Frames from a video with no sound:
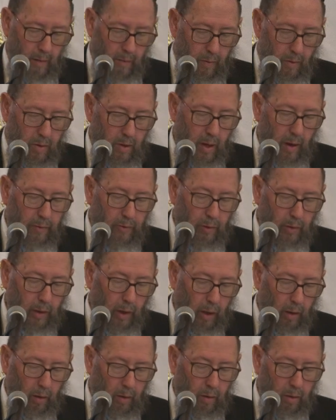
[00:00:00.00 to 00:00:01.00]
for several
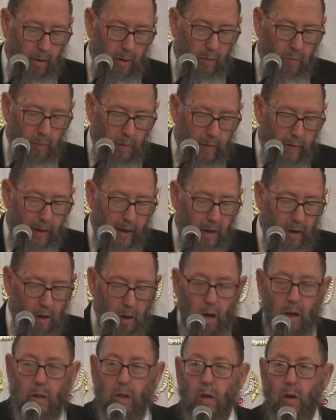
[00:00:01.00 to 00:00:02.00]
years, and we've had an
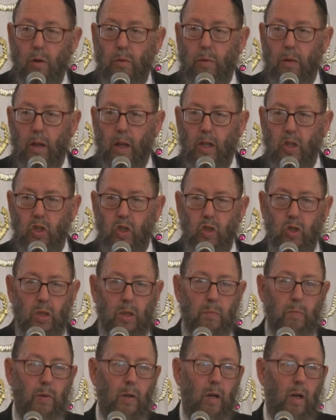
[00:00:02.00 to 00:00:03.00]
ongoing
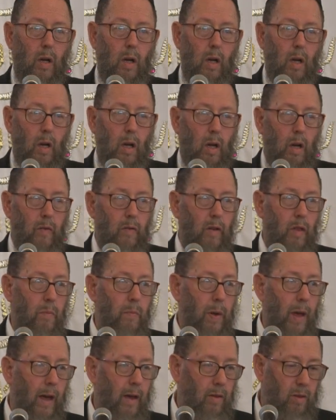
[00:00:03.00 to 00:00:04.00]
relationship for the
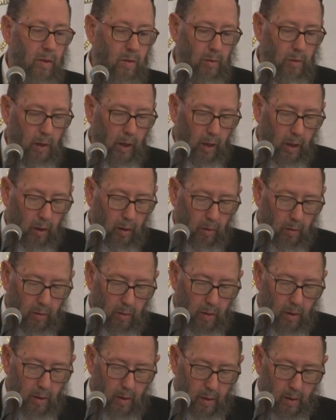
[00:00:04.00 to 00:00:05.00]
past 30
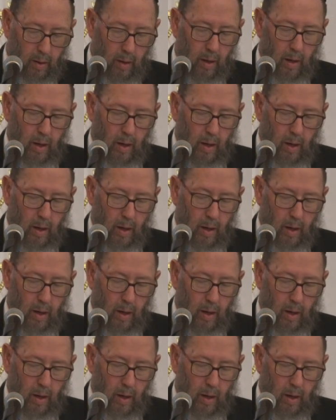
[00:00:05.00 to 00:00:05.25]
years. And